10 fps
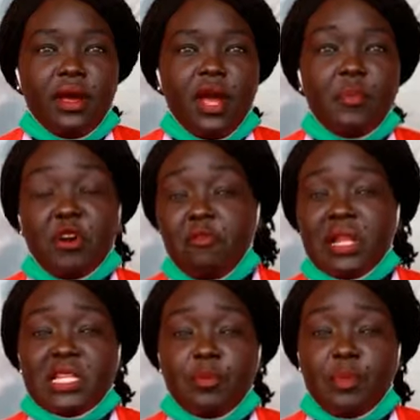
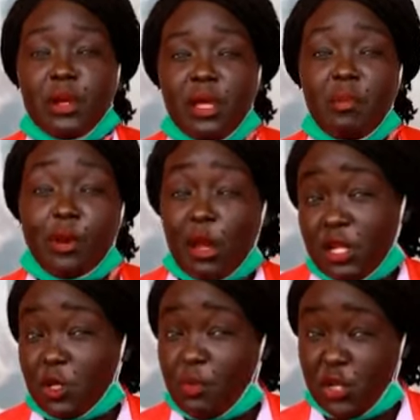improvement in
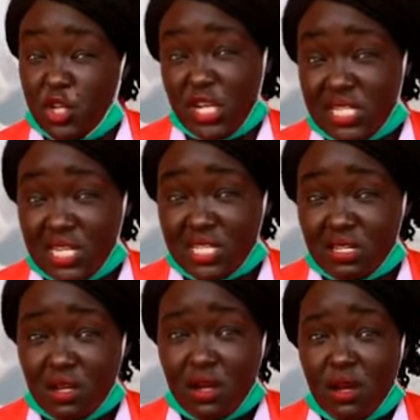employment opportunities
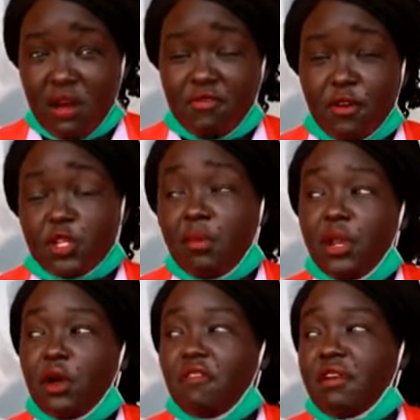for so
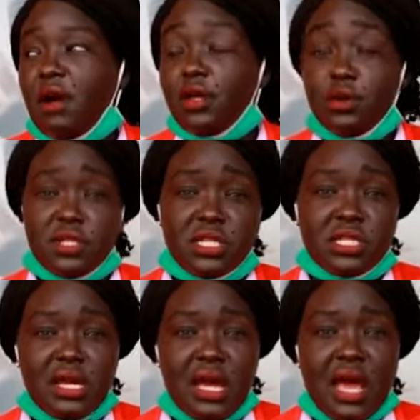many of our
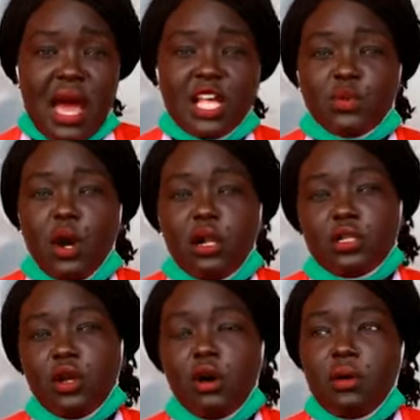youth. As we all
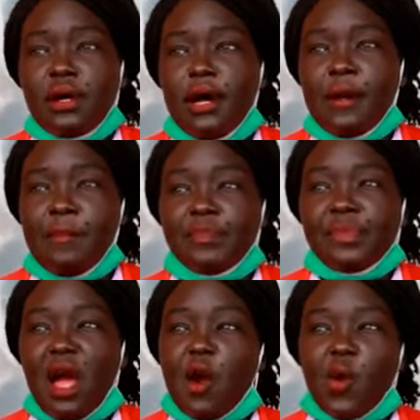know,
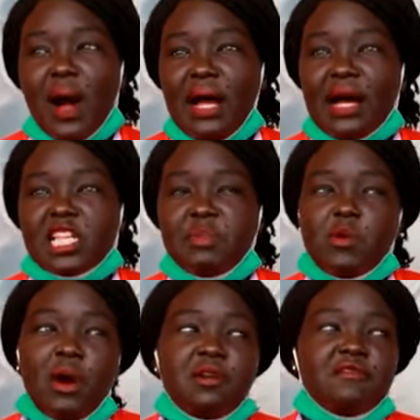Arua has been
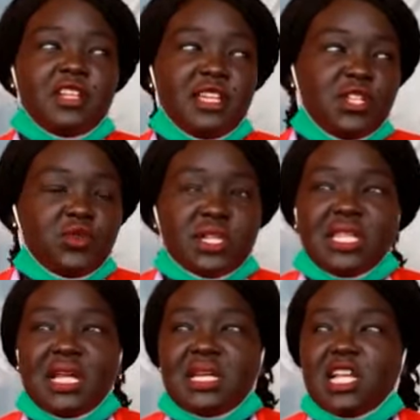one of the districts
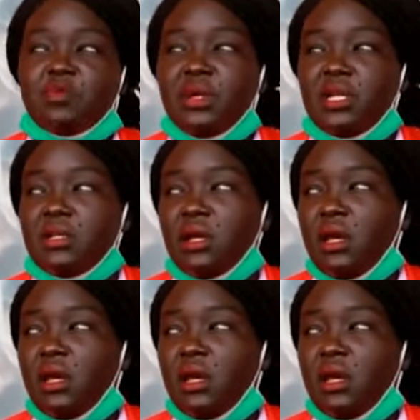that has been